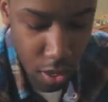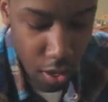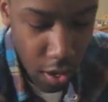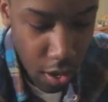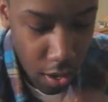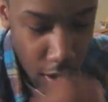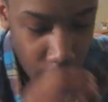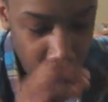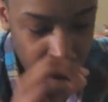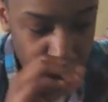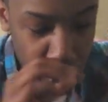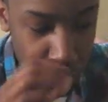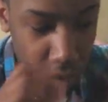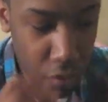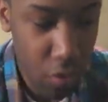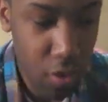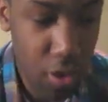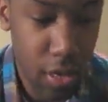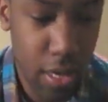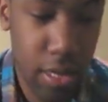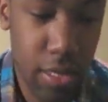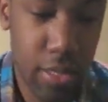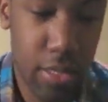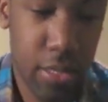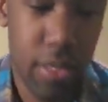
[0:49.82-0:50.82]
all the
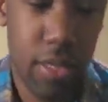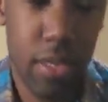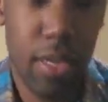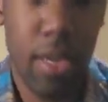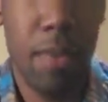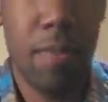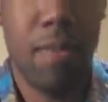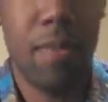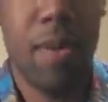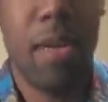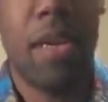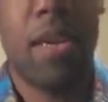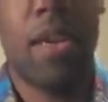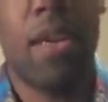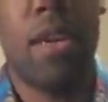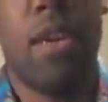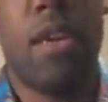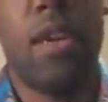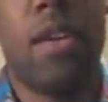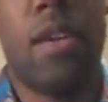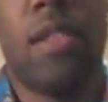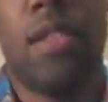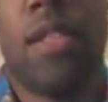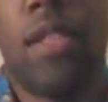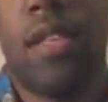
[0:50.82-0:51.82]
chords can
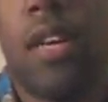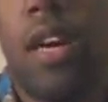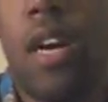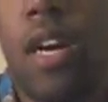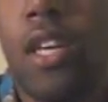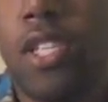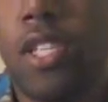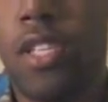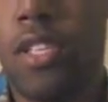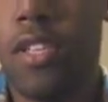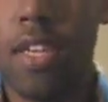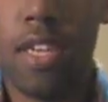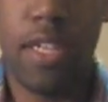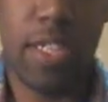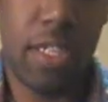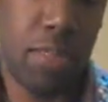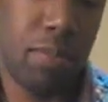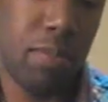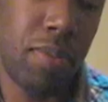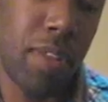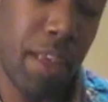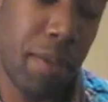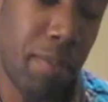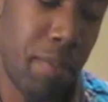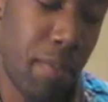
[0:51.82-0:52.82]
be, all she does is
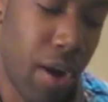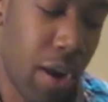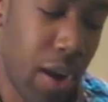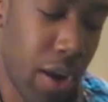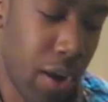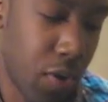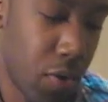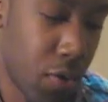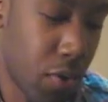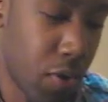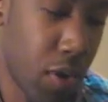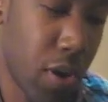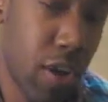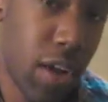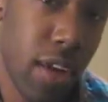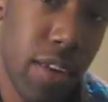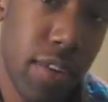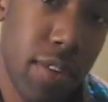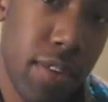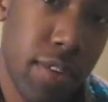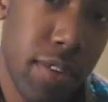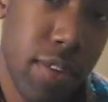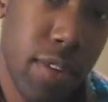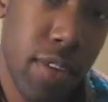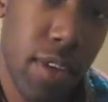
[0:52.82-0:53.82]
play bar
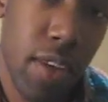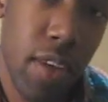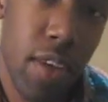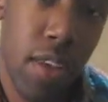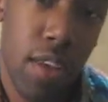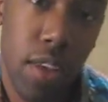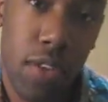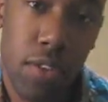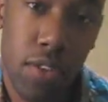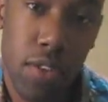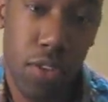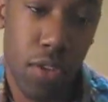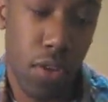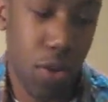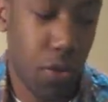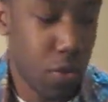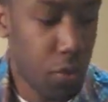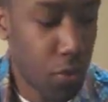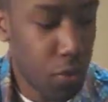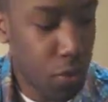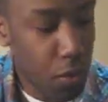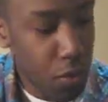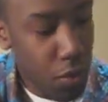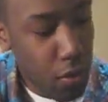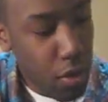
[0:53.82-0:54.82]
chords.
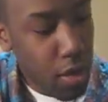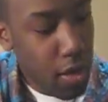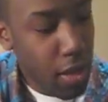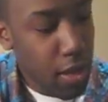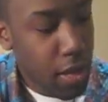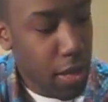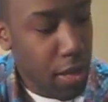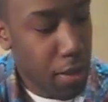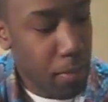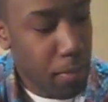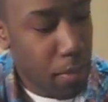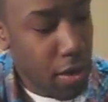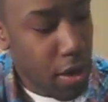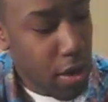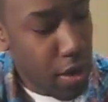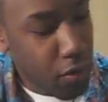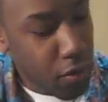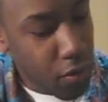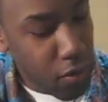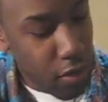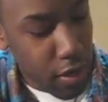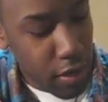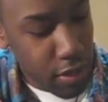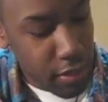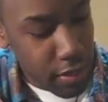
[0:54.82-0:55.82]
So in bar
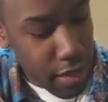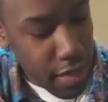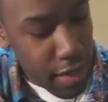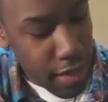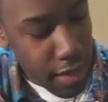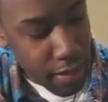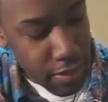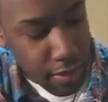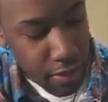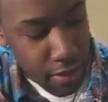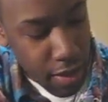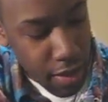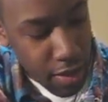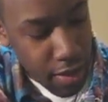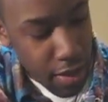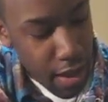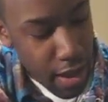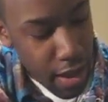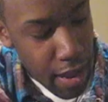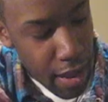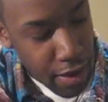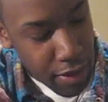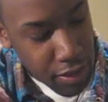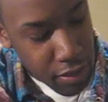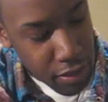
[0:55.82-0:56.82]
chords, I
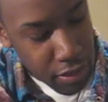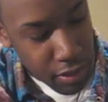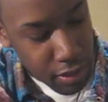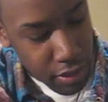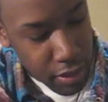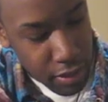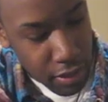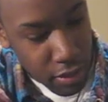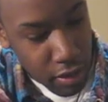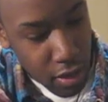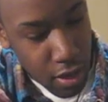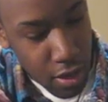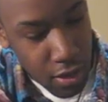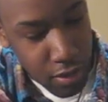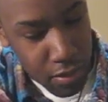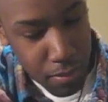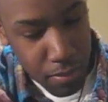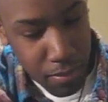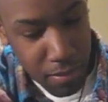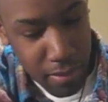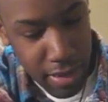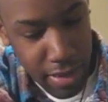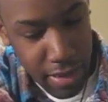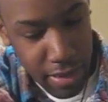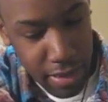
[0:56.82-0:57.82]
usually call
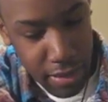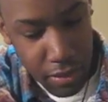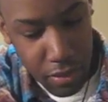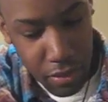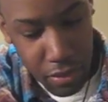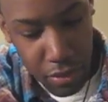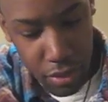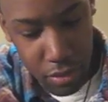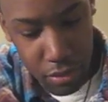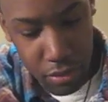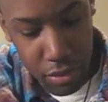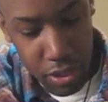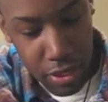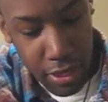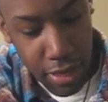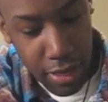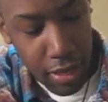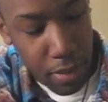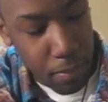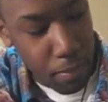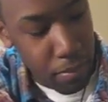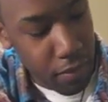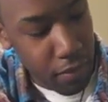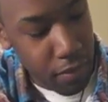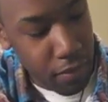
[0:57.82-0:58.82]
them by,
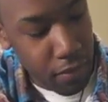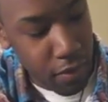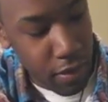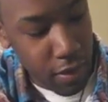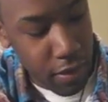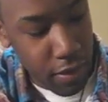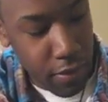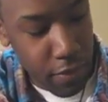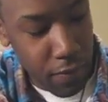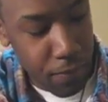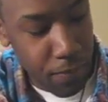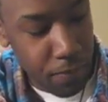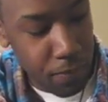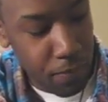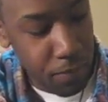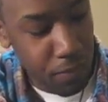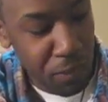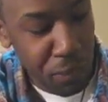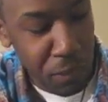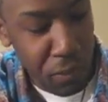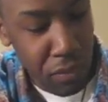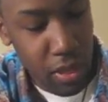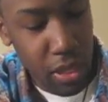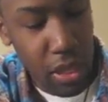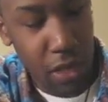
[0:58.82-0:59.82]
shape.
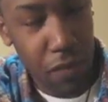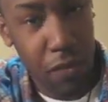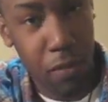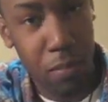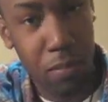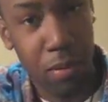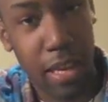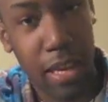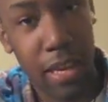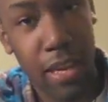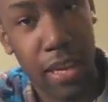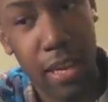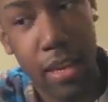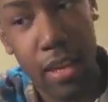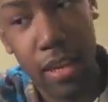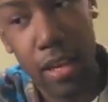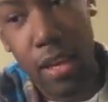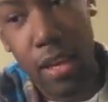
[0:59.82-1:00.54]
If you play